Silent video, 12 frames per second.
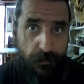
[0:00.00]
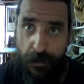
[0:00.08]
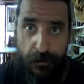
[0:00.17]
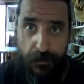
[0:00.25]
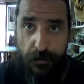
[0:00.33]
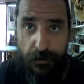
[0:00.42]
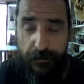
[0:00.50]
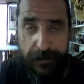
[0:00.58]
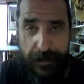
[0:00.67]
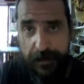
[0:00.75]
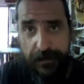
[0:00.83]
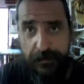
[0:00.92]
one world
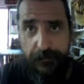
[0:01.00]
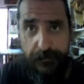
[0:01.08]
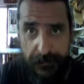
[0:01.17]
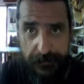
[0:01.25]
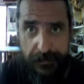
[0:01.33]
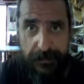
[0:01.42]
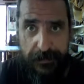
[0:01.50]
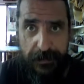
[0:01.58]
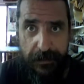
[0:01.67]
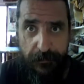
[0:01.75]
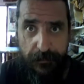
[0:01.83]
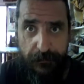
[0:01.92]
kingdoms, and
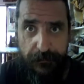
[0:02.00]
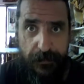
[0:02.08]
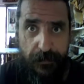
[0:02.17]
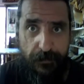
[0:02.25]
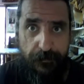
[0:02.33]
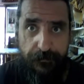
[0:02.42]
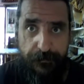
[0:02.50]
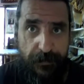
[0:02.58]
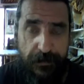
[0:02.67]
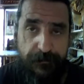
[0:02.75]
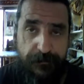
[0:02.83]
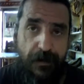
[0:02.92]
they were, you know,
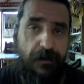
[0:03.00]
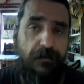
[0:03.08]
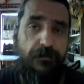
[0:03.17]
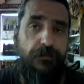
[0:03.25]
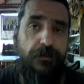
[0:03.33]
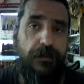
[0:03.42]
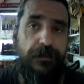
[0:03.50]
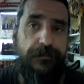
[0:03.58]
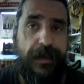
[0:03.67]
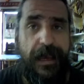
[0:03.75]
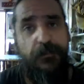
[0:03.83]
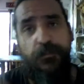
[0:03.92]
very powerful, and
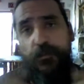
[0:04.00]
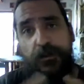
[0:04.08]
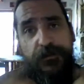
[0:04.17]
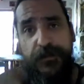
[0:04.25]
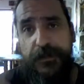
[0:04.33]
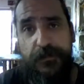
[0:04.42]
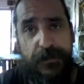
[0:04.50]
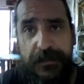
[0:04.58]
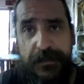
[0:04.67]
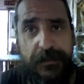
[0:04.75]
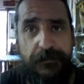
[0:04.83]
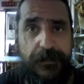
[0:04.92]
they had wars
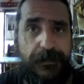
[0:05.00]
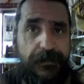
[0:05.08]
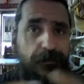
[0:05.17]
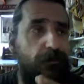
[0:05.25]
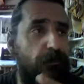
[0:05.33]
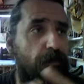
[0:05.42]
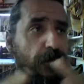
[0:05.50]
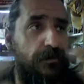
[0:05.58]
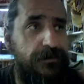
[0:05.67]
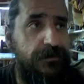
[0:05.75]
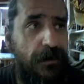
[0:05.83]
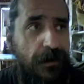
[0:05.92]
between them, and those
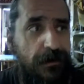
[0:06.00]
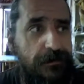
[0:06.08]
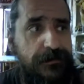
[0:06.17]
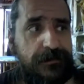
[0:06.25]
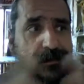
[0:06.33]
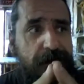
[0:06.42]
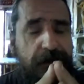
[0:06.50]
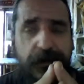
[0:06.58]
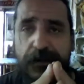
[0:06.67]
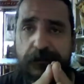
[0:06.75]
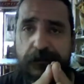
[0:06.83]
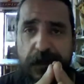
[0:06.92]
wars caused
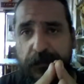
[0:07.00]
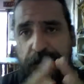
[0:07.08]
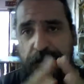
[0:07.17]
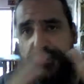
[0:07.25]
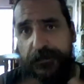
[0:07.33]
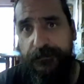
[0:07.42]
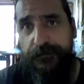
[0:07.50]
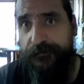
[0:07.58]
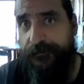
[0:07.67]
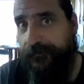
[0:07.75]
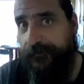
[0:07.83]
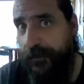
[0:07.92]
people to
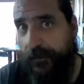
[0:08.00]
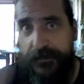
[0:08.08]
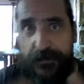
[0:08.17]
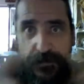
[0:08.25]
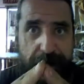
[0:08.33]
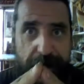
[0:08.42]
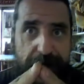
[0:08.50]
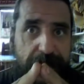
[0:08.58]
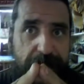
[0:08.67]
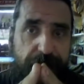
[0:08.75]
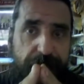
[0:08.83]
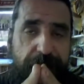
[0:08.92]
go astray
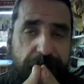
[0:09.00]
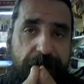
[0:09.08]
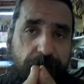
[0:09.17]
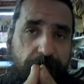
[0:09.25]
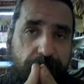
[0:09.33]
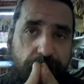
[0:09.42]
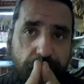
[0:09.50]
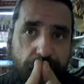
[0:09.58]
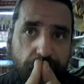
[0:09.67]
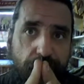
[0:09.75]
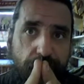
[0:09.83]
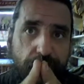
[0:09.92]
and forget
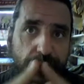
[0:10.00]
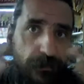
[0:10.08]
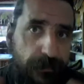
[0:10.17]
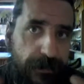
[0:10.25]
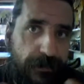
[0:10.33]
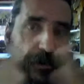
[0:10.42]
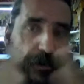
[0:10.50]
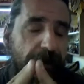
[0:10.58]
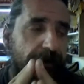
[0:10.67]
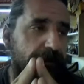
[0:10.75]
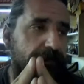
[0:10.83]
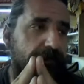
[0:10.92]
the real
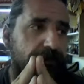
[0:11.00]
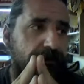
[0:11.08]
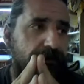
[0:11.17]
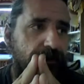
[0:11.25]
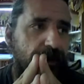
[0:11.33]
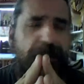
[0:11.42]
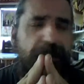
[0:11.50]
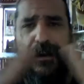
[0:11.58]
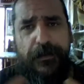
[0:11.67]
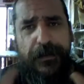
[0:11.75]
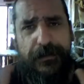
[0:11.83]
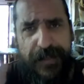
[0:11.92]
knowledge. So I'm not
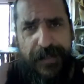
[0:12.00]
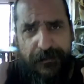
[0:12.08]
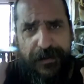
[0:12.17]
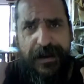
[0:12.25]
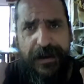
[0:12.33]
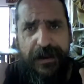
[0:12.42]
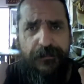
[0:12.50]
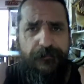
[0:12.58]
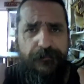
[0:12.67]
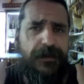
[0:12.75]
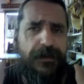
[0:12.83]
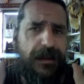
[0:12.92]
going to go into that right now,
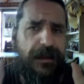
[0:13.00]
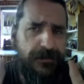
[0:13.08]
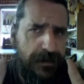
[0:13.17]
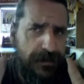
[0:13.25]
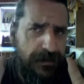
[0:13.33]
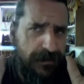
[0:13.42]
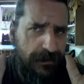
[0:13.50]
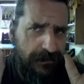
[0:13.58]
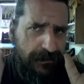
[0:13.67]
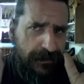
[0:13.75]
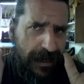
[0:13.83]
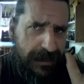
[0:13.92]
but I just want to
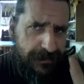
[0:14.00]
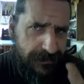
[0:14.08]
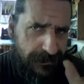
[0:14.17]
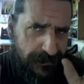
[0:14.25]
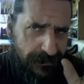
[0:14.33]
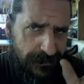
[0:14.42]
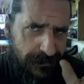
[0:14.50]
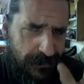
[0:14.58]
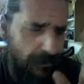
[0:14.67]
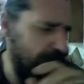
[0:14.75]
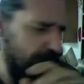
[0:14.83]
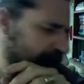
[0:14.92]
guys to
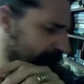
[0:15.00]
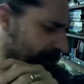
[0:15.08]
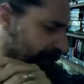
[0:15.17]
know that